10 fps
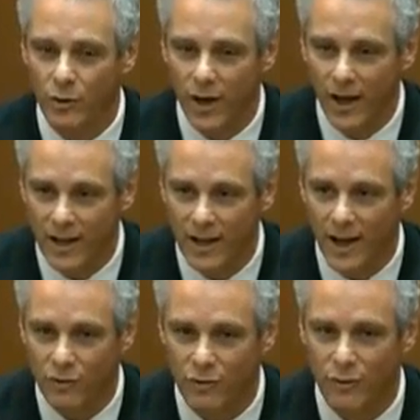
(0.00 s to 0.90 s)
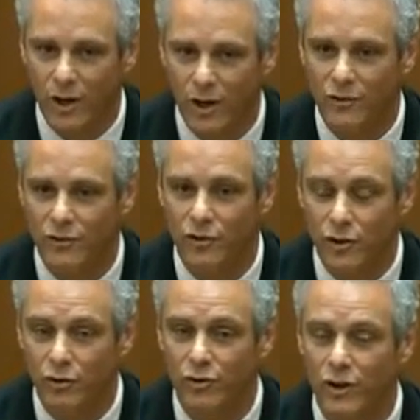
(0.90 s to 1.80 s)
I don't know any gastroenterologists
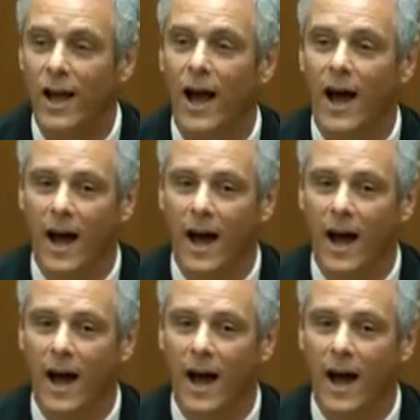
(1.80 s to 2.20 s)
who use it.